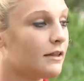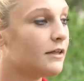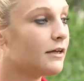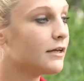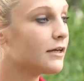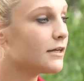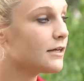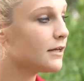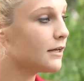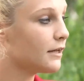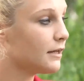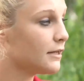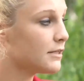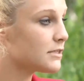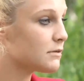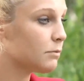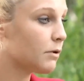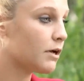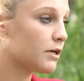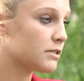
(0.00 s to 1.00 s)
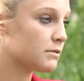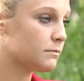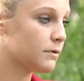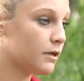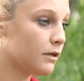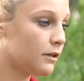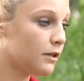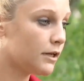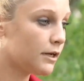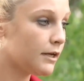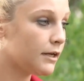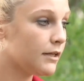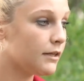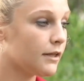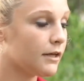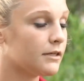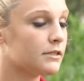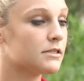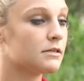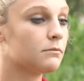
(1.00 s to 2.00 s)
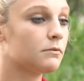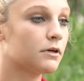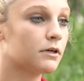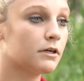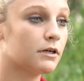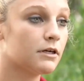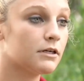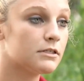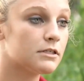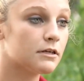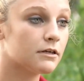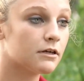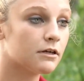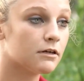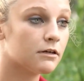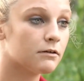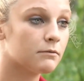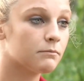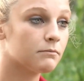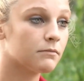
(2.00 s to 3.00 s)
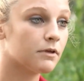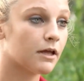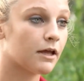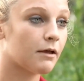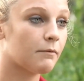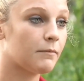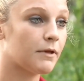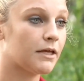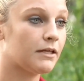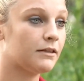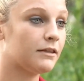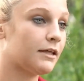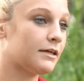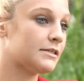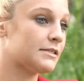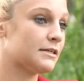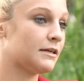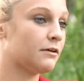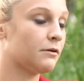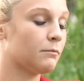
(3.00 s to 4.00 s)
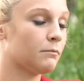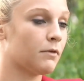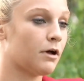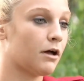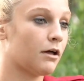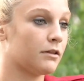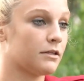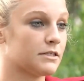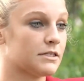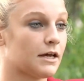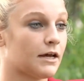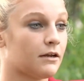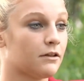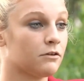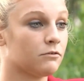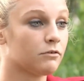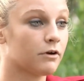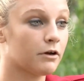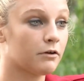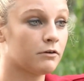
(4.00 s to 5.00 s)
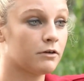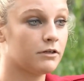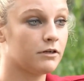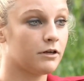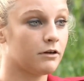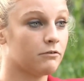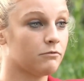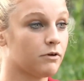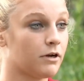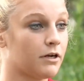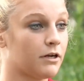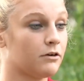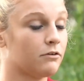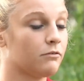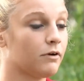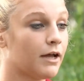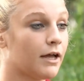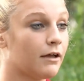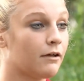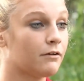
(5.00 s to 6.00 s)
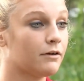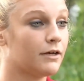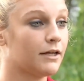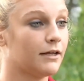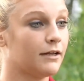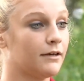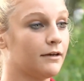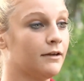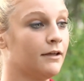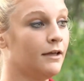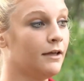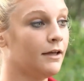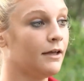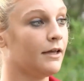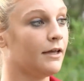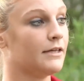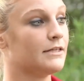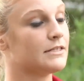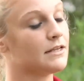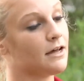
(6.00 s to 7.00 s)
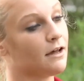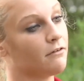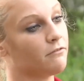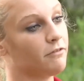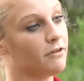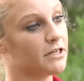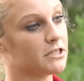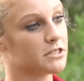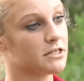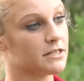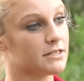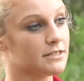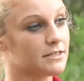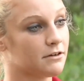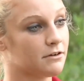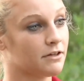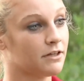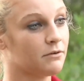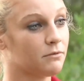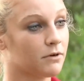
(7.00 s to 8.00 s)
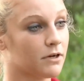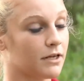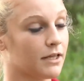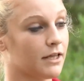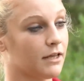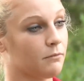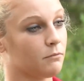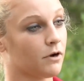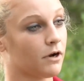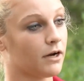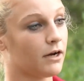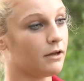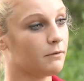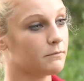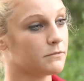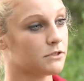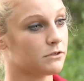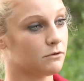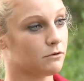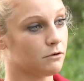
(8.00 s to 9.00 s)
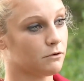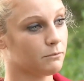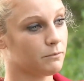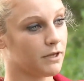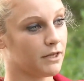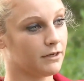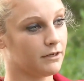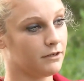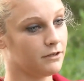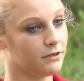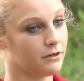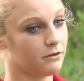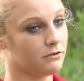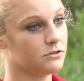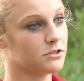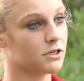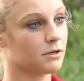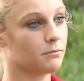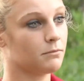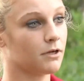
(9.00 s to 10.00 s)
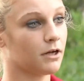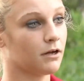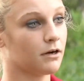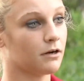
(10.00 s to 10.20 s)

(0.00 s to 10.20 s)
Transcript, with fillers: think it is a possibility that someone could have took him. I mean, they see him on the side of the road, you know, running around, and he's not vicious, so he would have came right up to him and, you know, jumped on